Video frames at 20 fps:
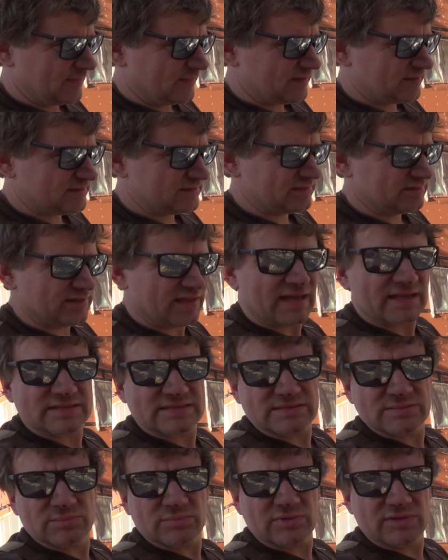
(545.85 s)
still has
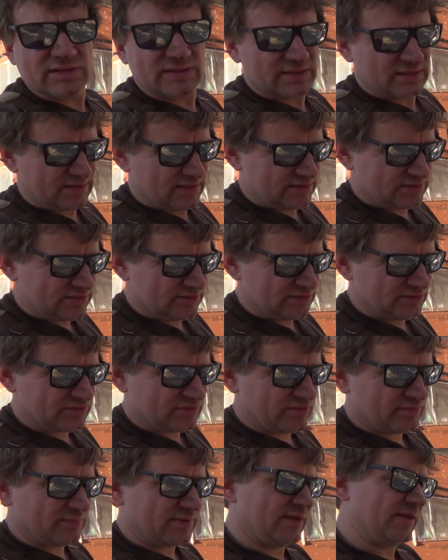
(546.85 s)
some breathing issues
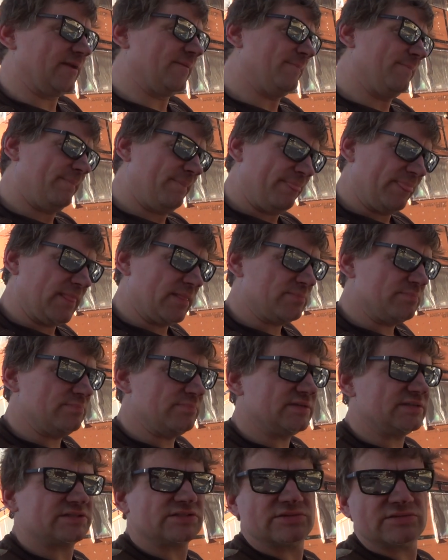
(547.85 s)
from a
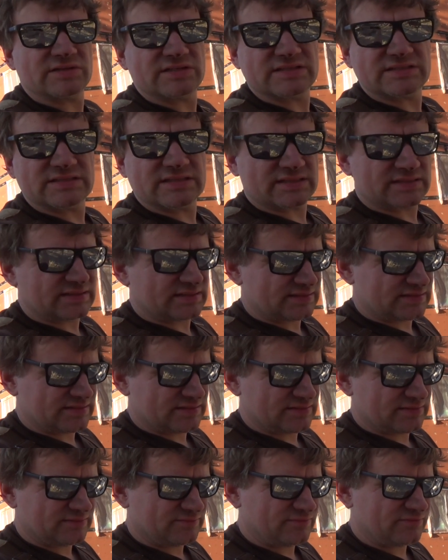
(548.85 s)
mystery
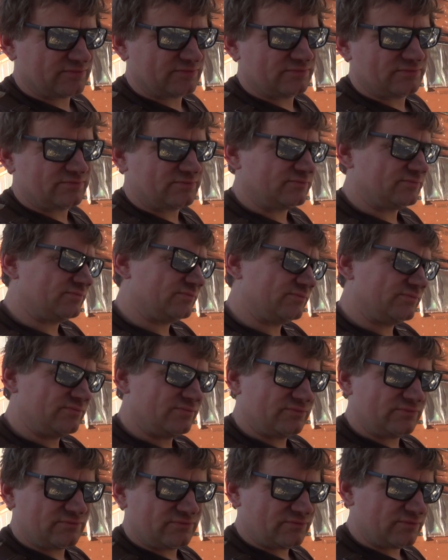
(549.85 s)
sickness
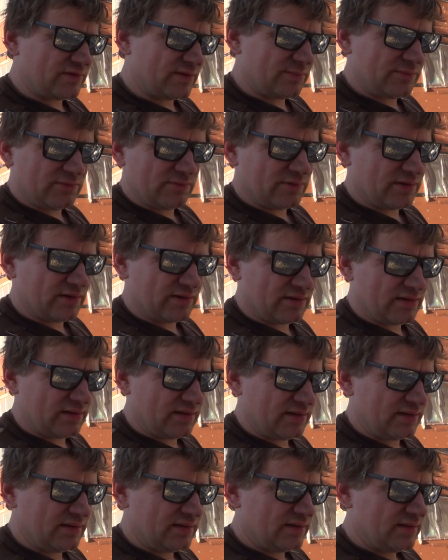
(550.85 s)

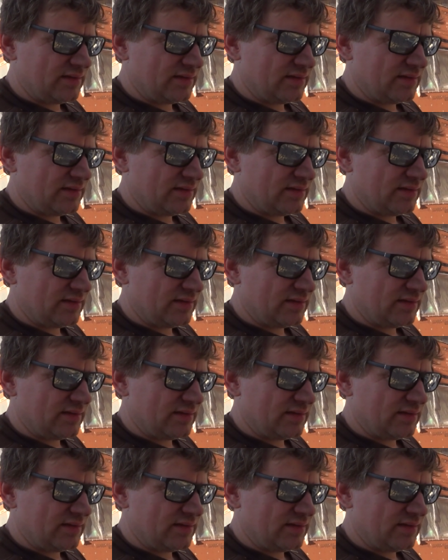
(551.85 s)
February